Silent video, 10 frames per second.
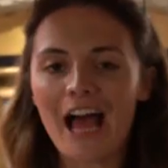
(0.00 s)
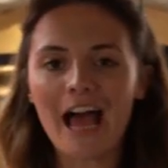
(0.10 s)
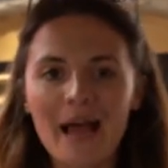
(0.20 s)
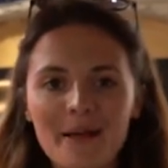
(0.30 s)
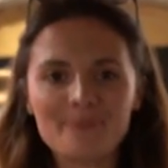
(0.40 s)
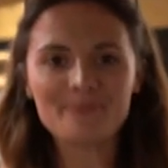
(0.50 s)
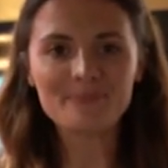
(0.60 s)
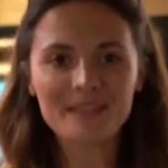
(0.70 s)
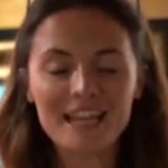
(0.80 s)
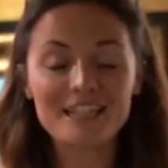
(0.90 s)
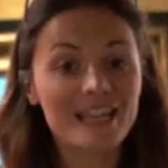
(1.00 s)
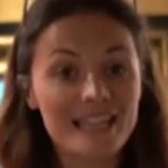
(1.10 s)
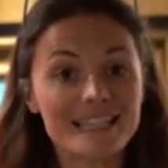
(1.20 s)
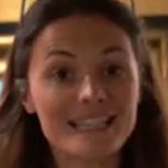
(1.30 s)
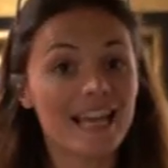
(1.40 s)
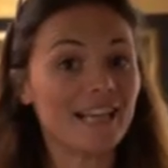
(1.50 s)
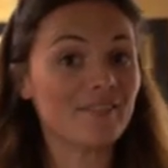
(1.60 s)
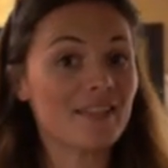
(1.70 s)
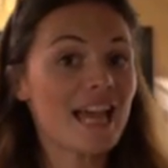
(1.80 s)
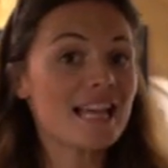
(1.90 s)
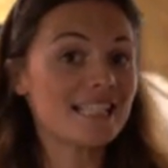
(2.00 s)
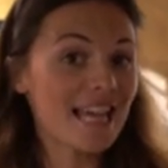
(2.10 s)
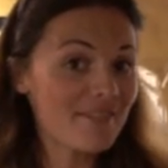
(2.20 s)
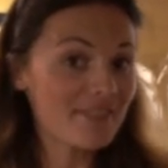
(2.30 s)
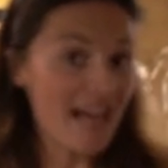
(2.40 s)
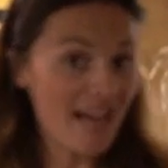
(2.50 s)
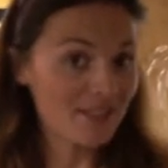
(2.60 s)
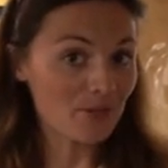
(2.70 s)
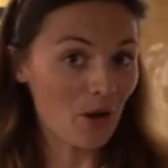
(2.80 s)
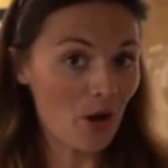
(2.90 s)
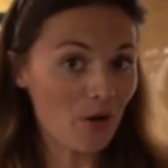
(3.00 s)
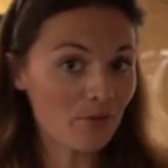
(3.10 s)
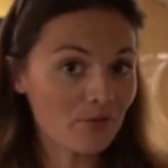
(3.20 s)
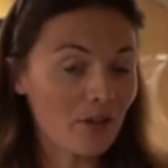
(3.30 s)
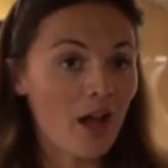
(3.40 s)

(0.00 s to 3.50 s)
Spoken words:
So here's the thing, David Hasselhoff